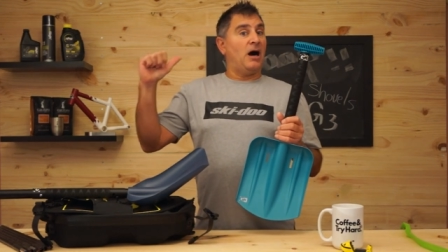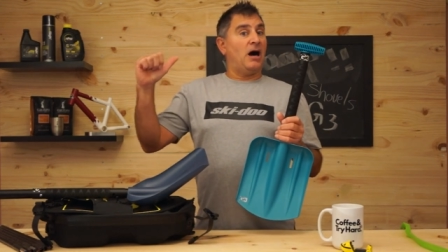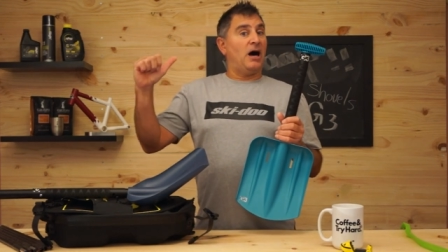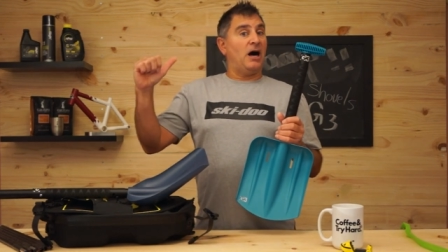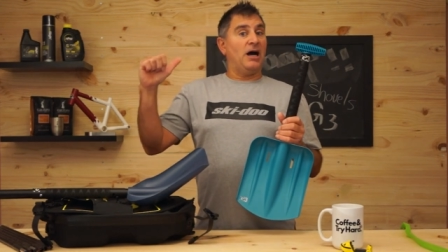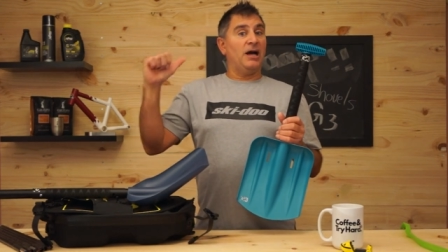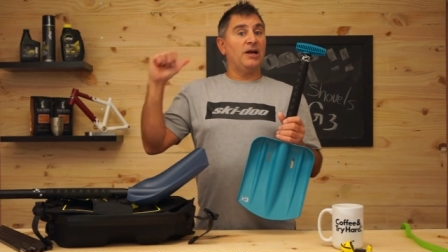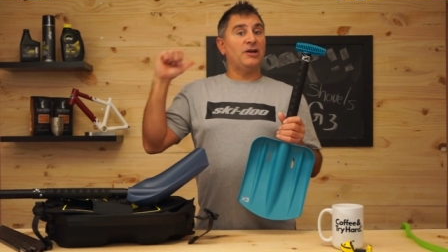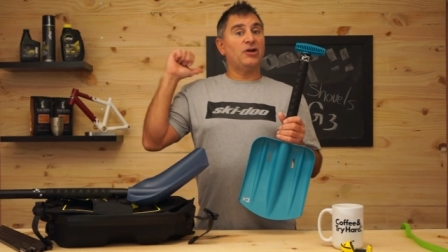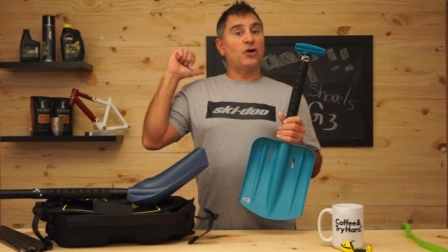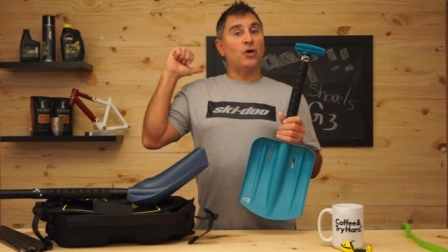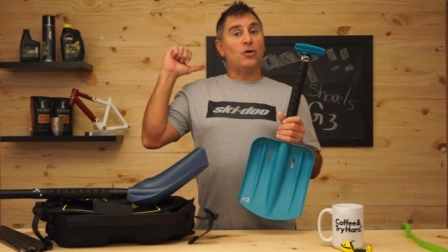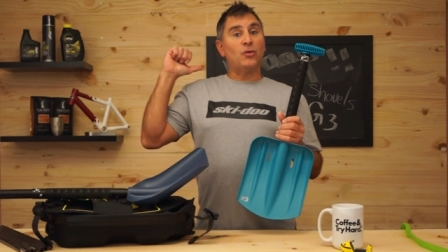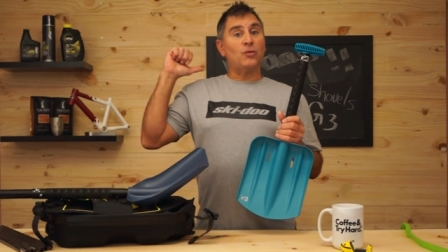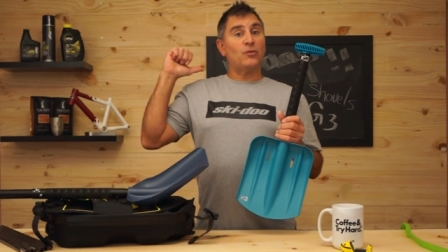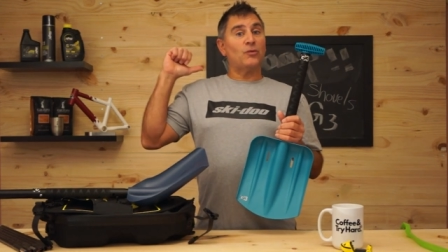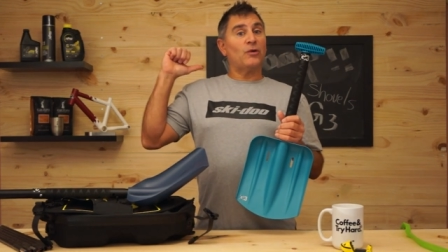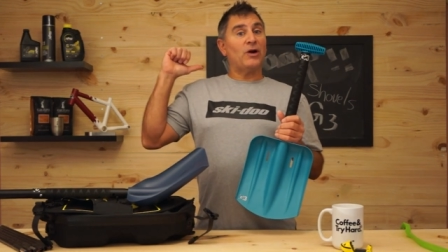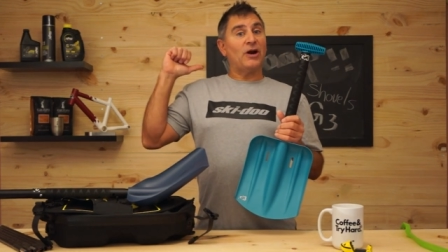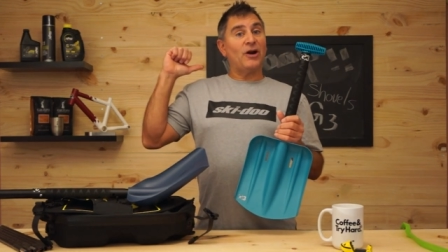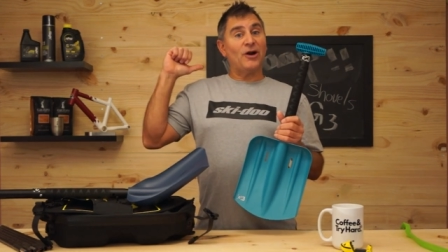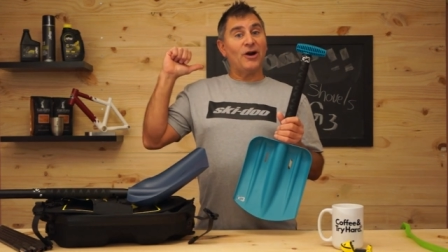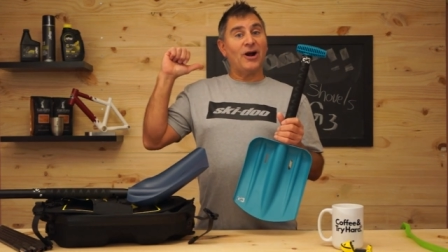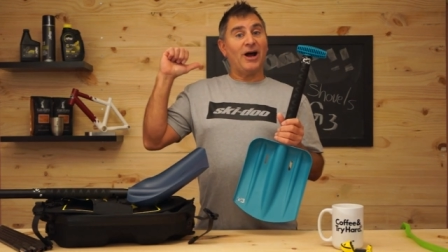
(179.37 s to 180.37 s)
I don't
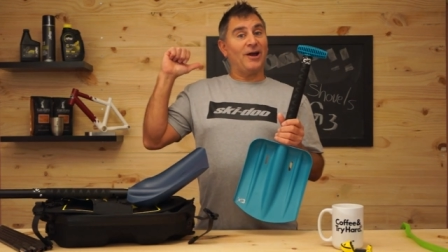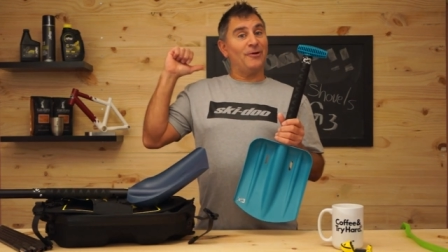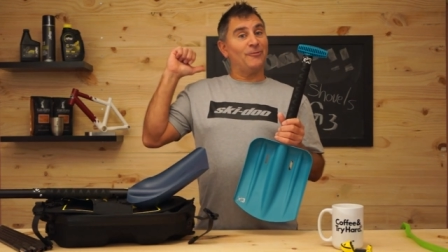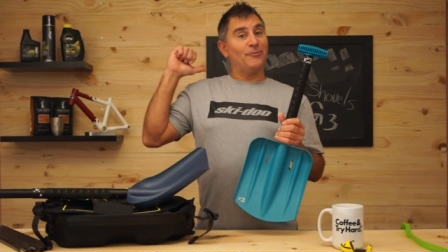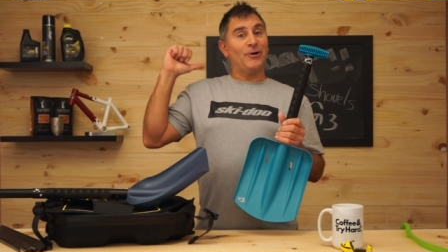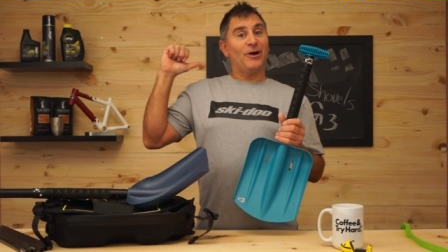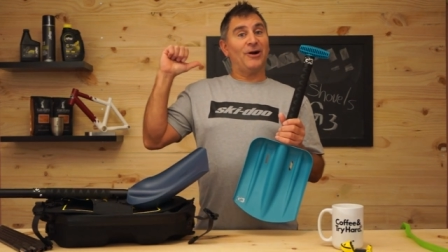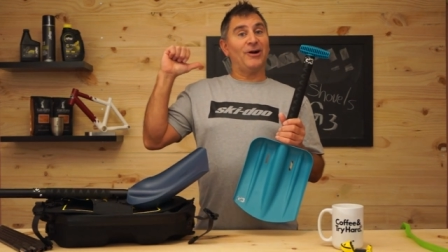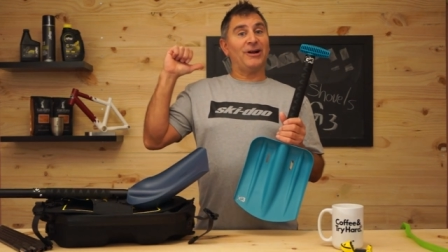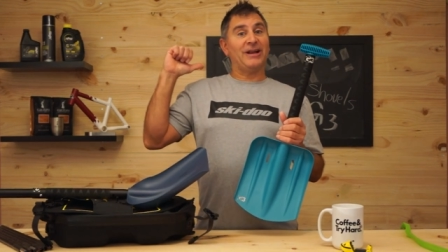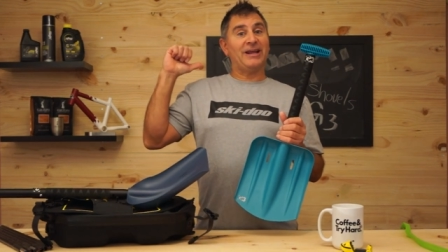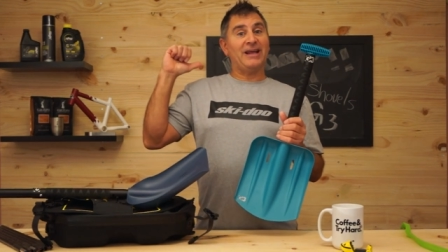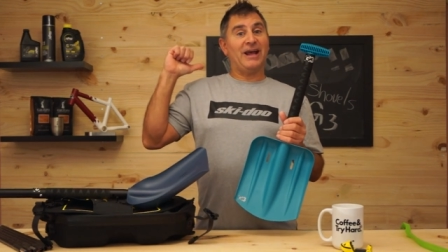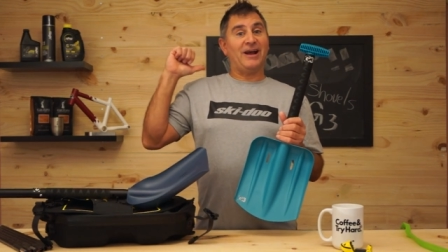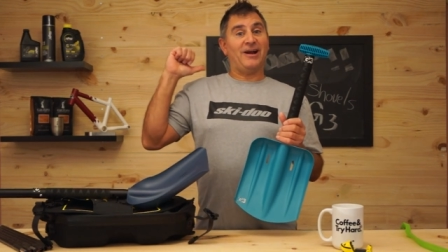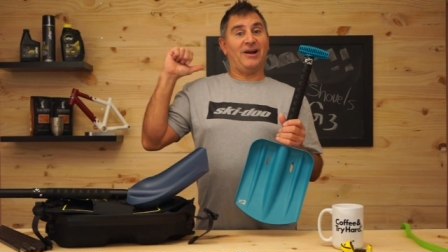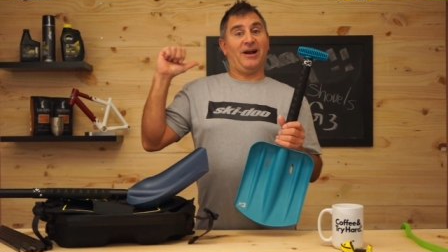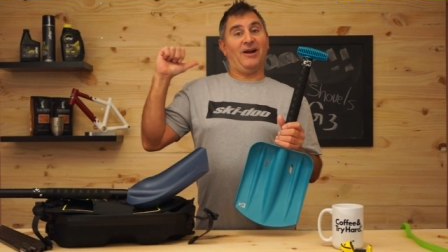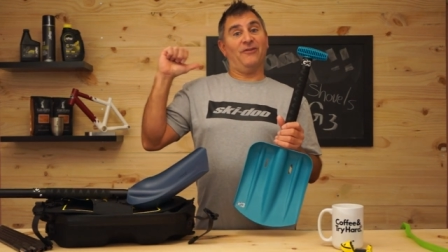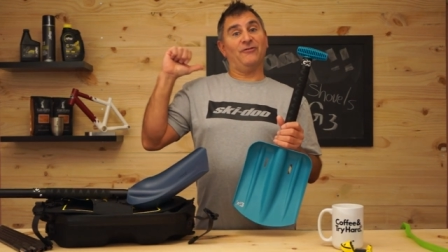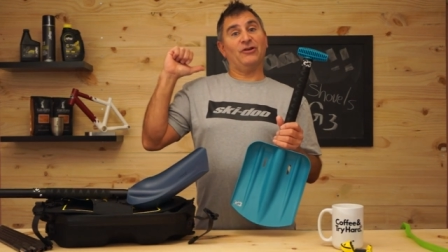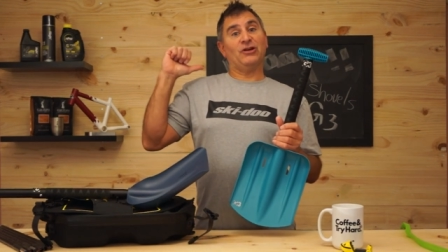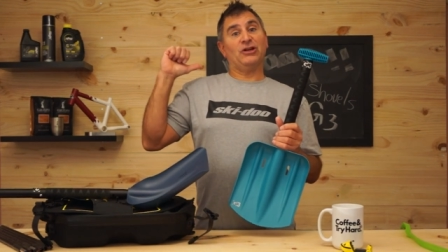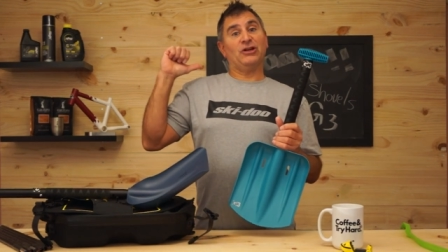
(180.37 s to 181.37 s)
rare, I rarely ever